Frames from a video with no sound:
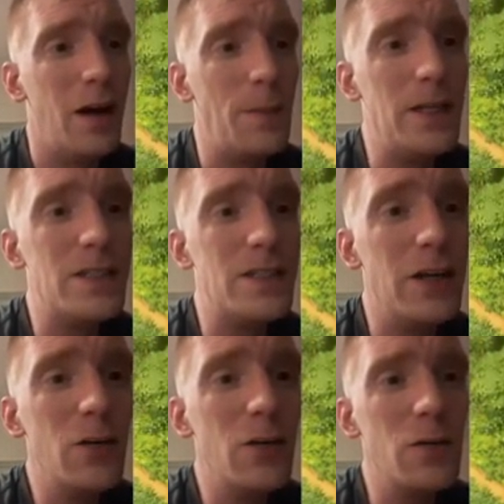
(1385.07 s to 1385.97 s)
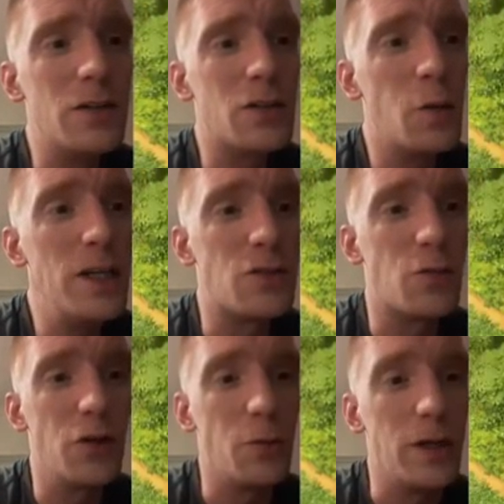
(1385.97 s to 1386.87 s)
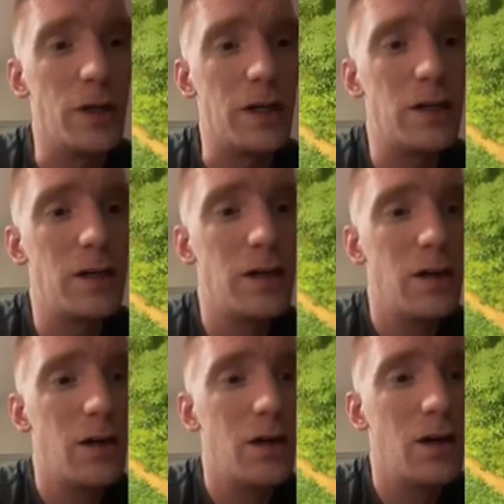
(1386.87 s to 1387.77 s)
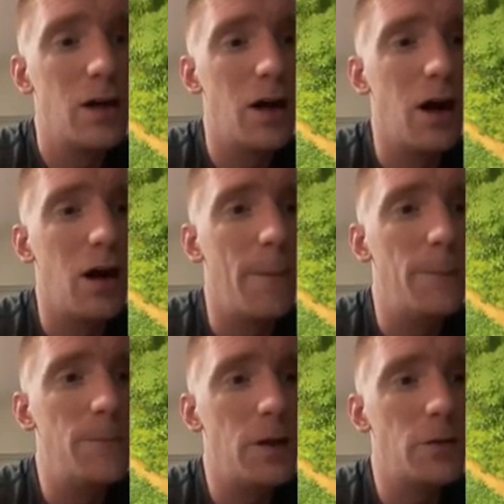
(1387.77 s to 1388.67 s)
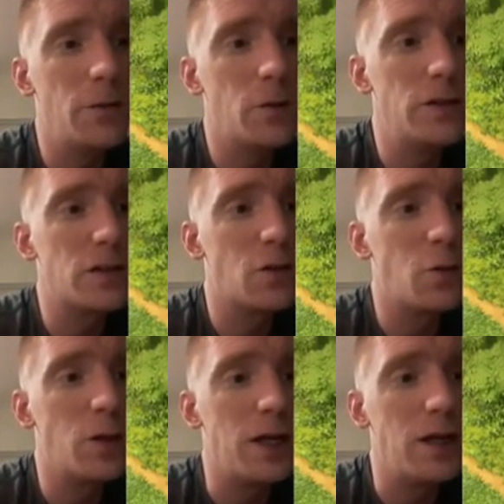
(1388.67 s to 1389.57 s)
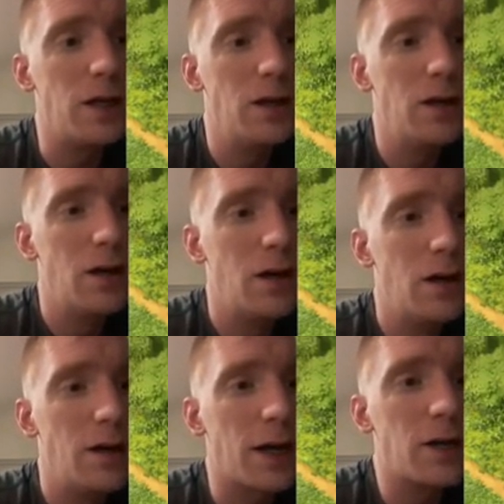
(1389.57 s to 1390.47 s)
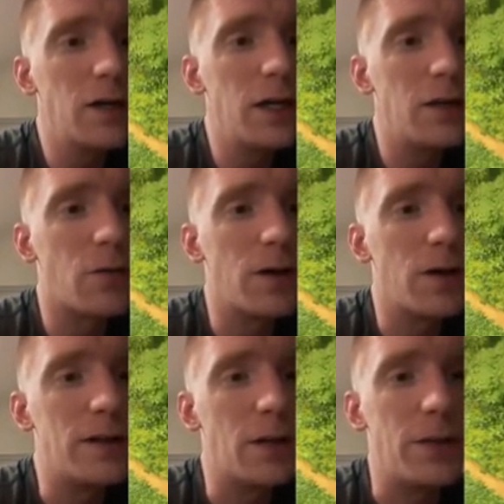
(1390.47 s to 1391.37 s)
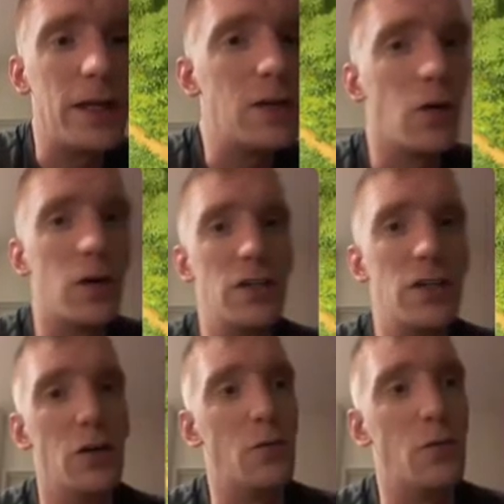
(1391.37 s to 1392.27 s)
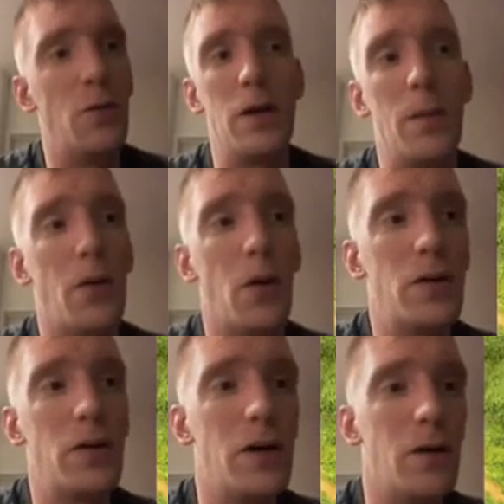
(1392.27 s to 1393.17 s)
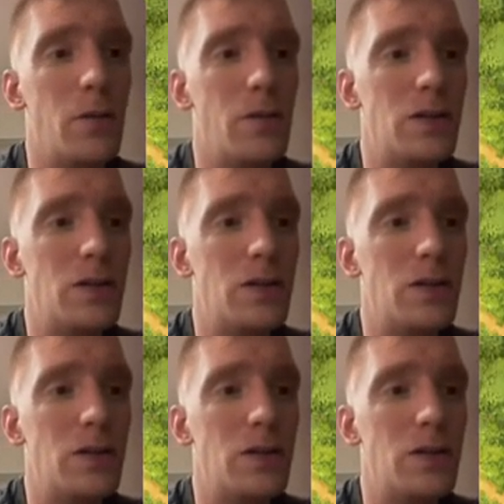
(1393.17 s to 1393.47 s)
I mean, his queen's really weak. Level 26 queen. I could get in right there, but that Eagle Artillery would rip me apart though.